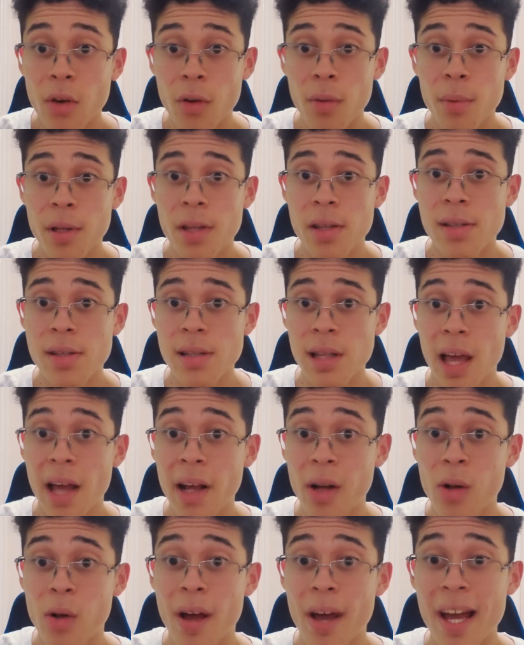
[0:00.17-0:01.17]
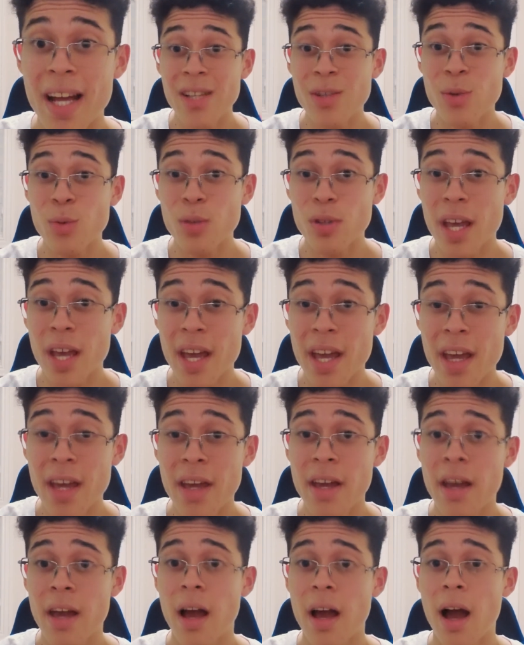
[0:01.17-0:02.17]
everybody, this is Lanko, and
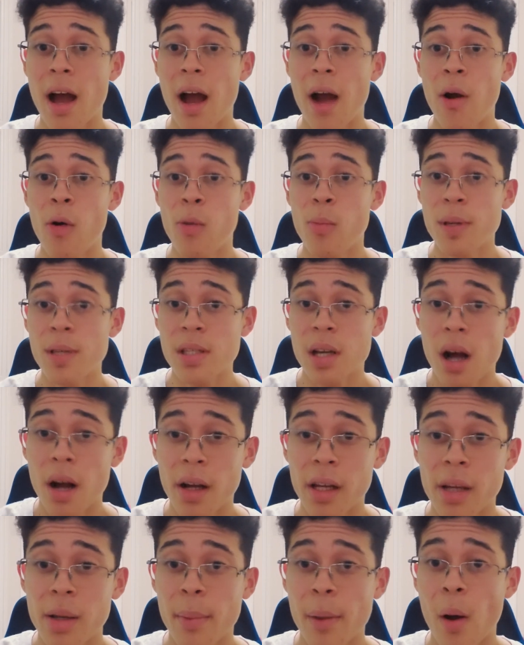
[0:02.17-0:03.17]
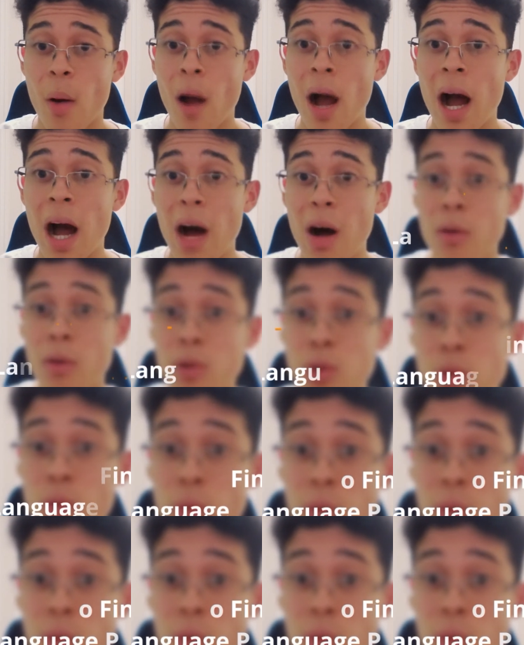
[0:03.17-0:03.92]
today I will be talking about how to